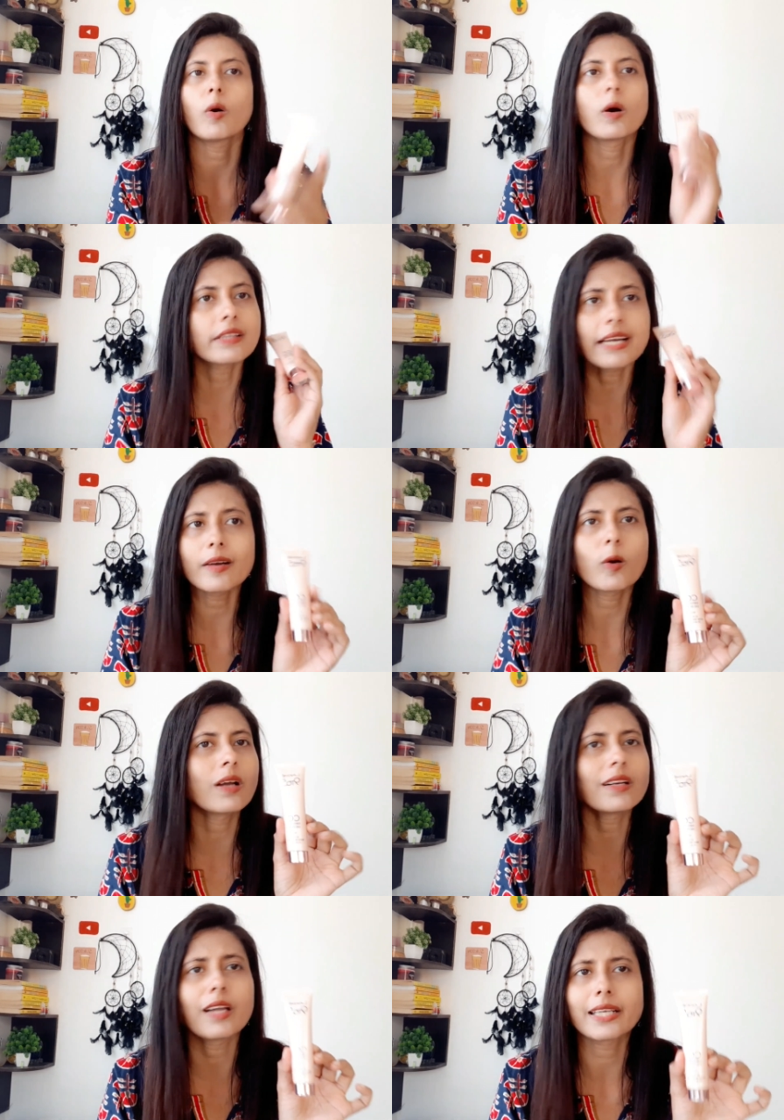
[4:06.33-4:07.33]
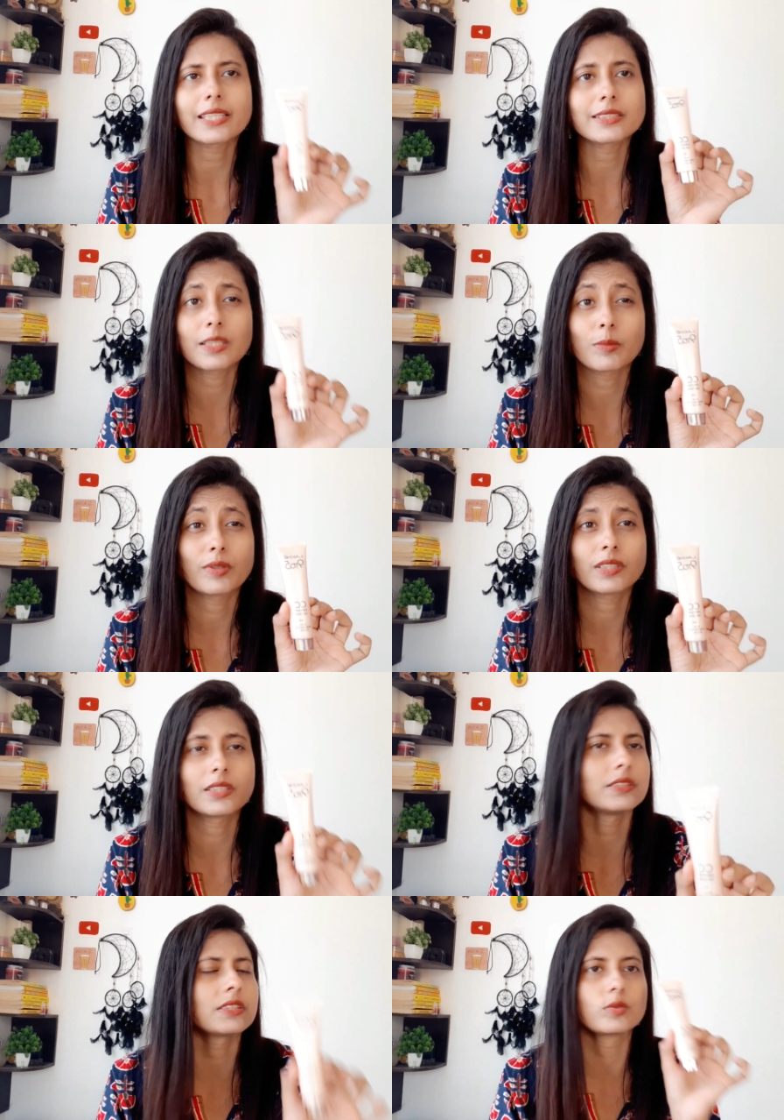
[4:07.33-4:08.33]
All I can say about
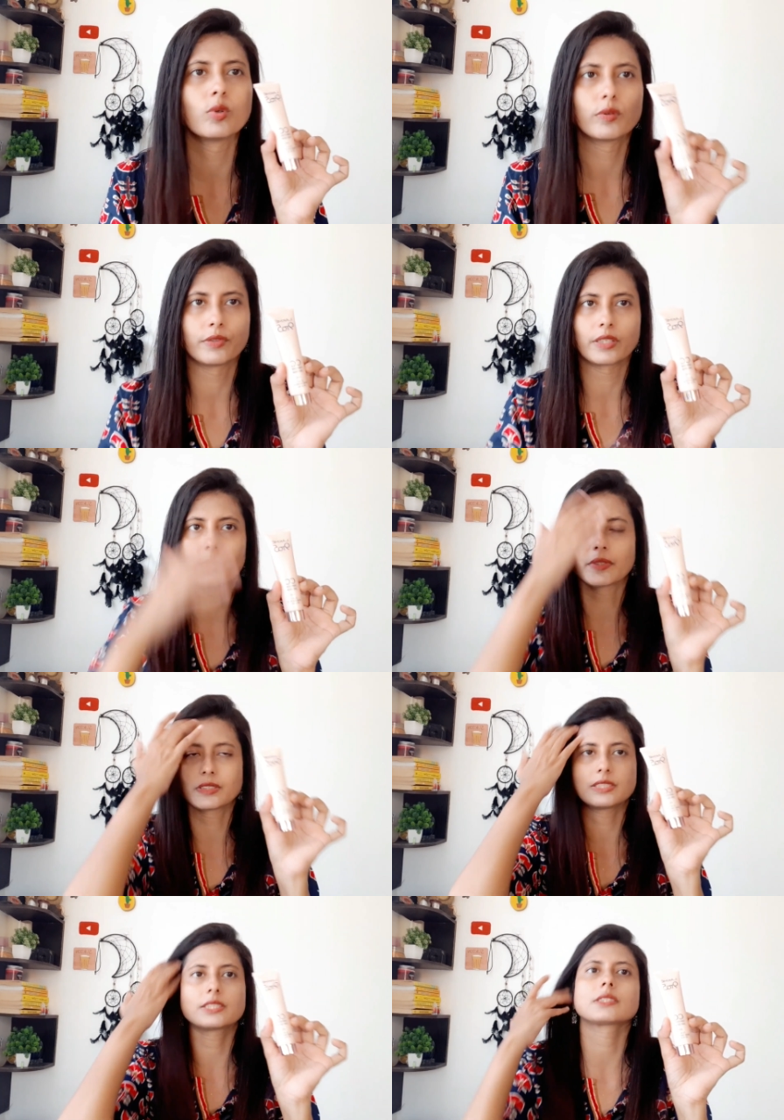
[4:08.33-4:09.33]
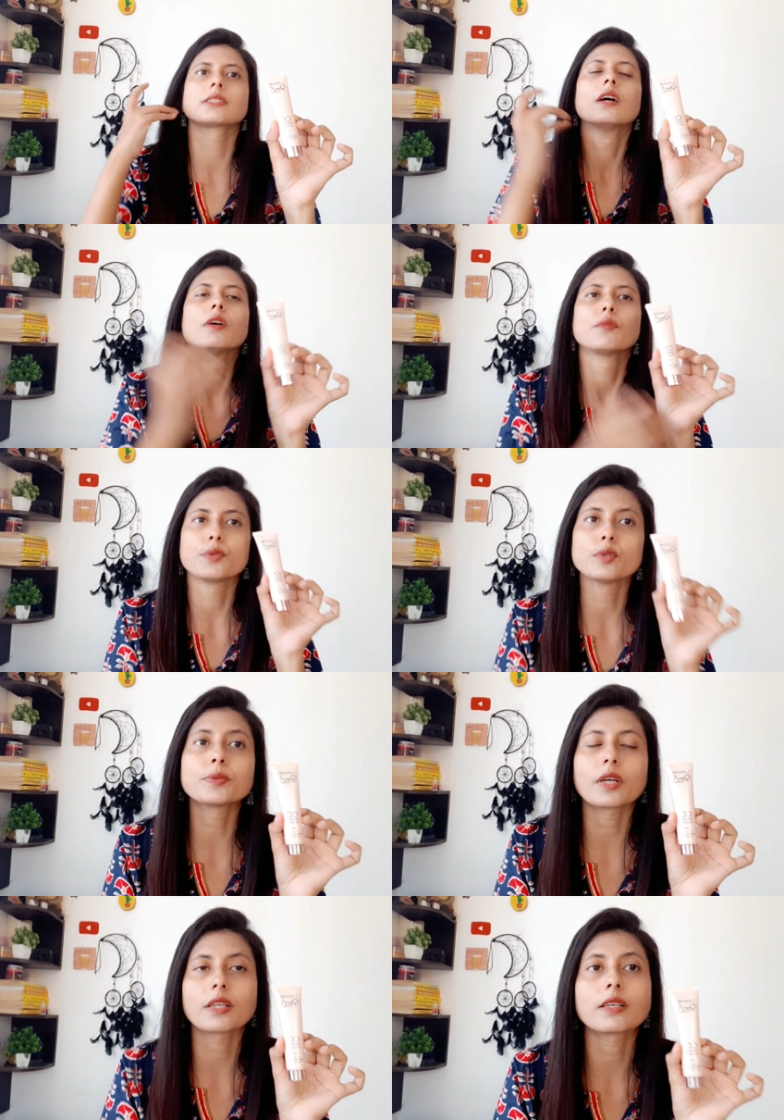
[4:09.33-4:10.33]
it, just go for it, because this is few
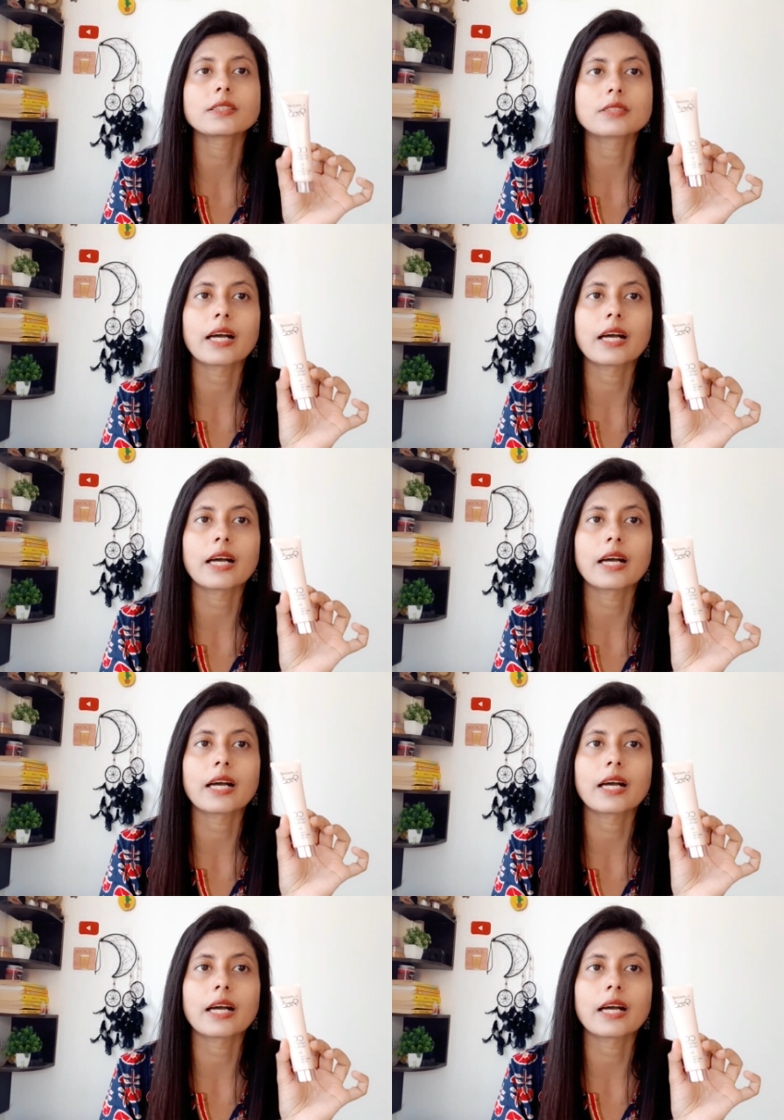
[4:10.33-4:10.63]
products.